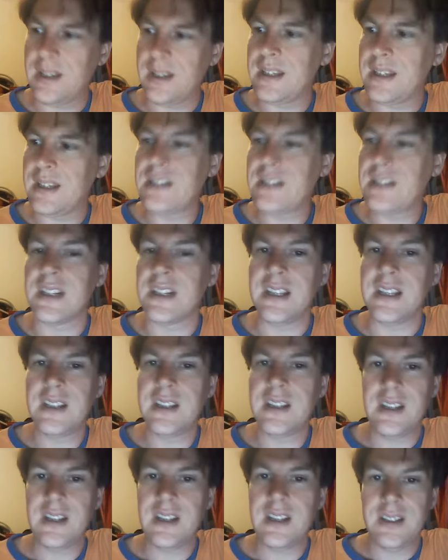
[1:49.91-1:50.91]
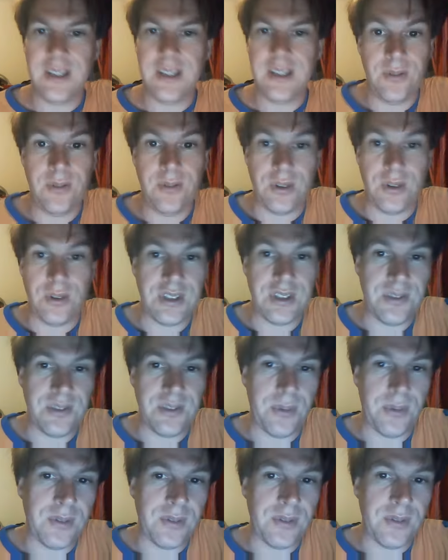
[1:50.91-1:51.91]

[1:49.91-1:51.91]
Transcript: easily, then of course it's a perfect